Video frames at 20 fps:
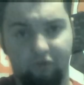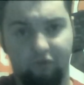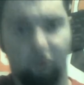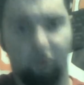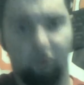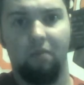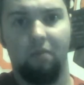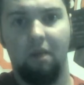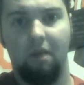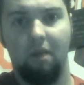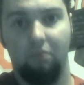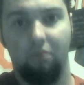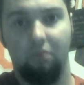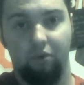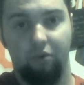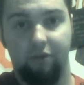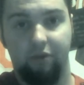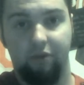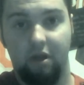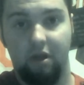for my
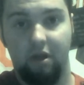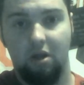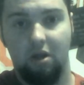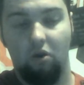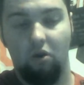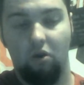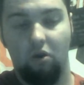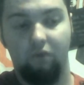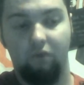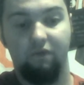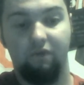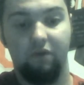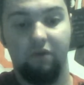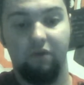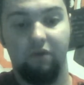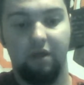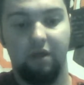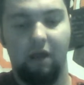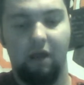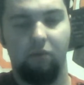birthday,
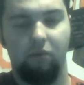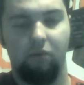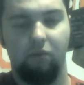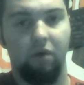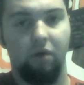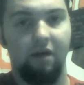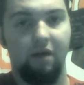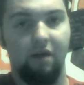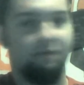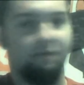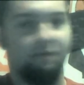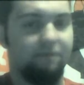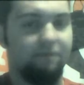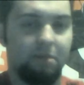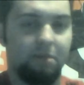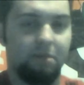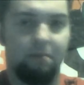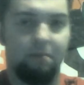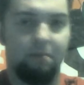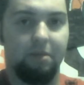hopefully I will
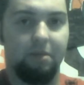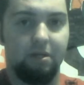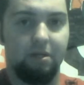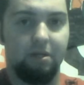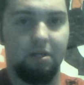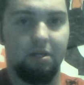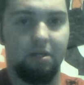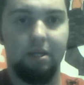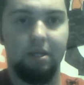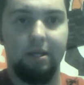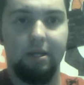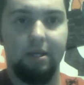have something